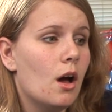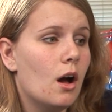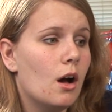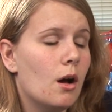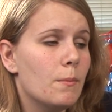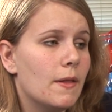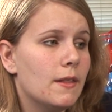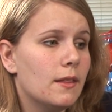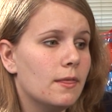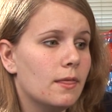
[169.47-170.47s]
Um, and
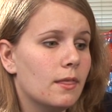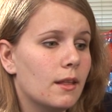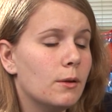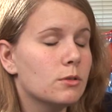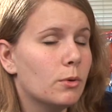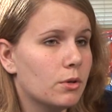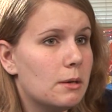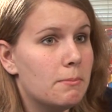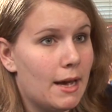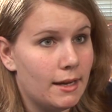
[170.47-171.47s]
then he was born
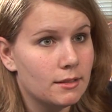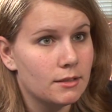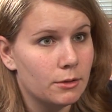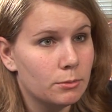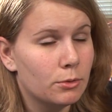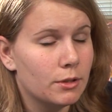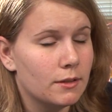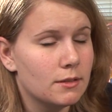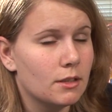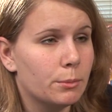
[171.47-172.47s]
in May, so he was born in the
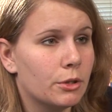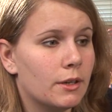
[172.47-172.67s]
summer.